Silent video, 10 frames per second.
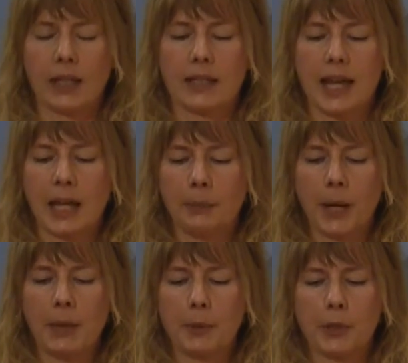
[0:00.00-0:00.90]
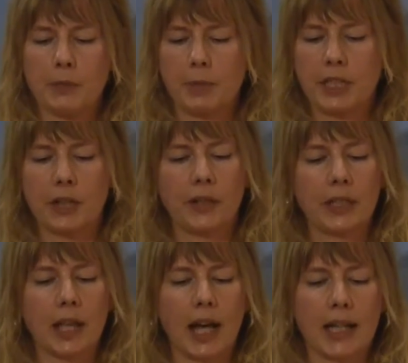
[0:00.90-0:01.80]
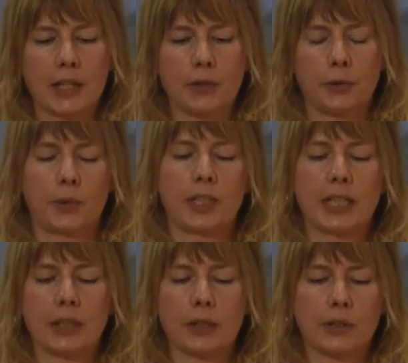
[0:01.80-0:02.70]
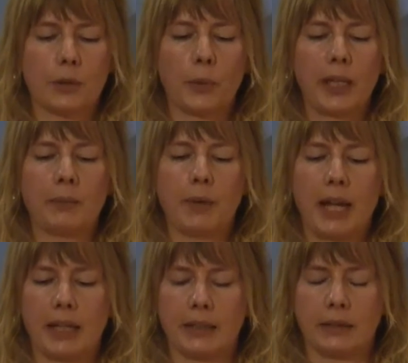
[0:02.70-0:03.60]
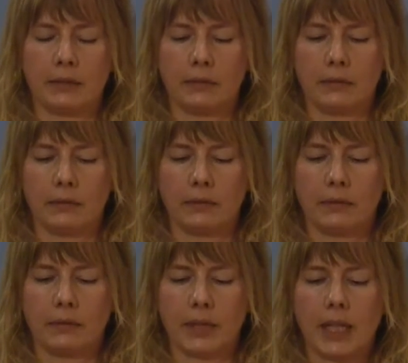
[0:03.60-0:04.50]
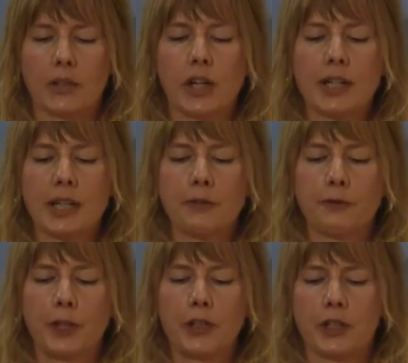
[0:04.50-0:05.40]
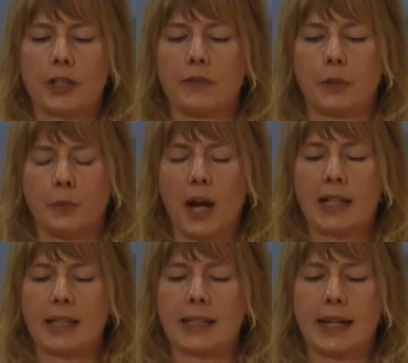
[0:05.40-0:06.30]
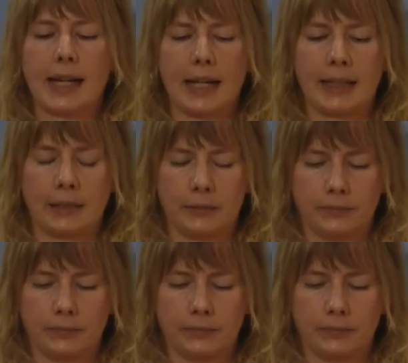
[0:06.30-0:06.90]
Sandpipers materialized through tears the wind made, chasing fringes of the rising tide.